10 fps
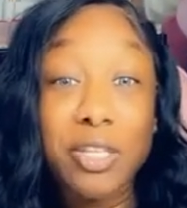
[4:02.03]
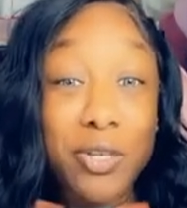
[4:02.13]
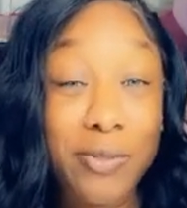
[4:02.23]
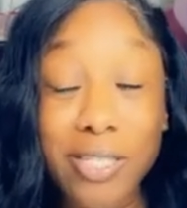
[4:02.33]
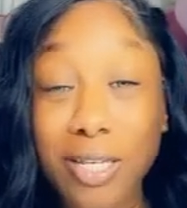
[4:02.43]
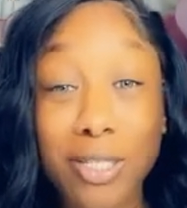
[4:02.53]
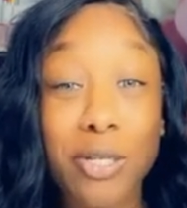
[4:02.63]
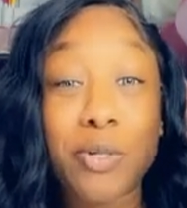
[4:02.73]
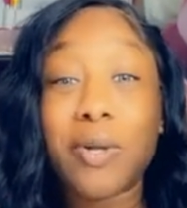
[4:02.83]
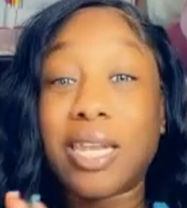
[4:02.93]
used the
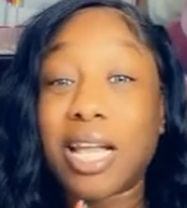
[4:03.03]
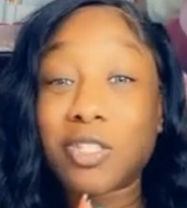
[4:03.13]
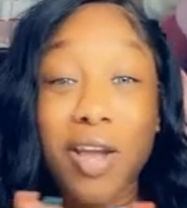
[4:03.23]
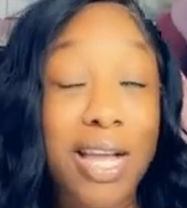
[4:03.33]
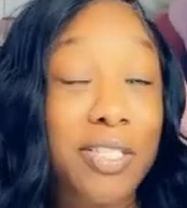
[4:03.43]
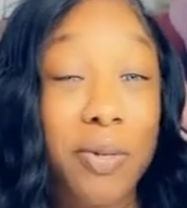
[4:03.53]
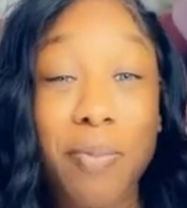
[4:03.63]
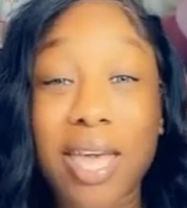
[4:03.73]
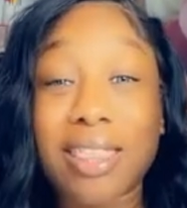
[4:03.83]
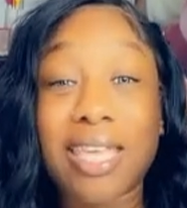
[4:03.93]
glue and I tried your
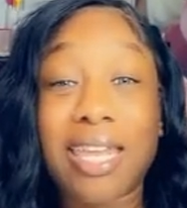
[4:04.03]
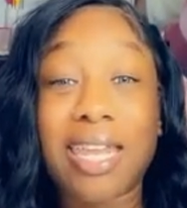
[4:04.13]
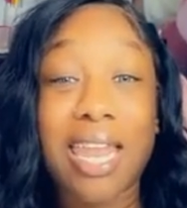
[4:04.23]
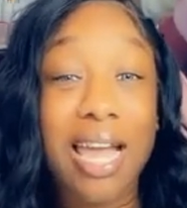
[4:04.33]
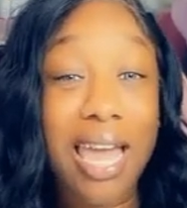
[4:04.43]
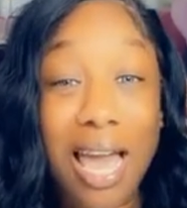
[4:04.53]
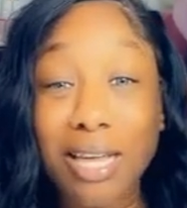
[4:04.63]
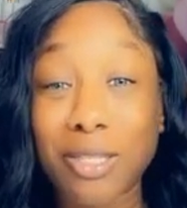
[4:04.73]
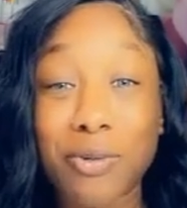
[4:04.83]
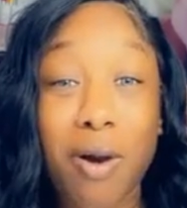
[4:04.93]
method and I got
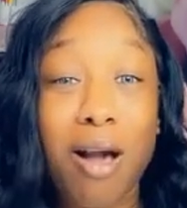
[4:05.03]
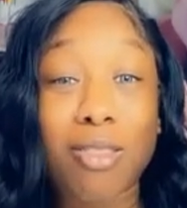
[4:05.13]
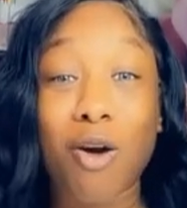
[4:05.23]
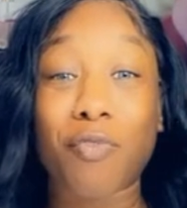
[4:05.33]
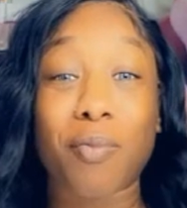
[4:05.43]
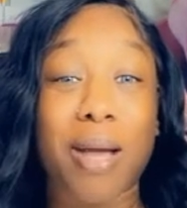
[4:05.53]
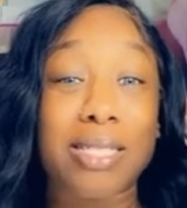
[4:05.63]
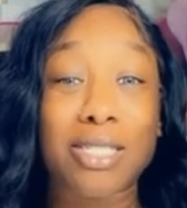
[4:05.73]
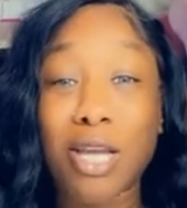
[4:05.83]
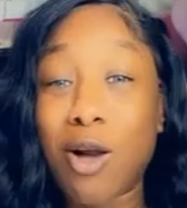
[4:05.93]
glue all over my
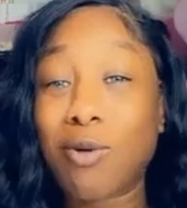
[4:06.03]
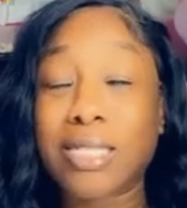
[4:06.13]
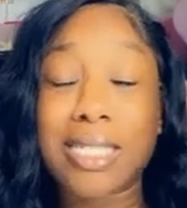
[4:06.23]
stones.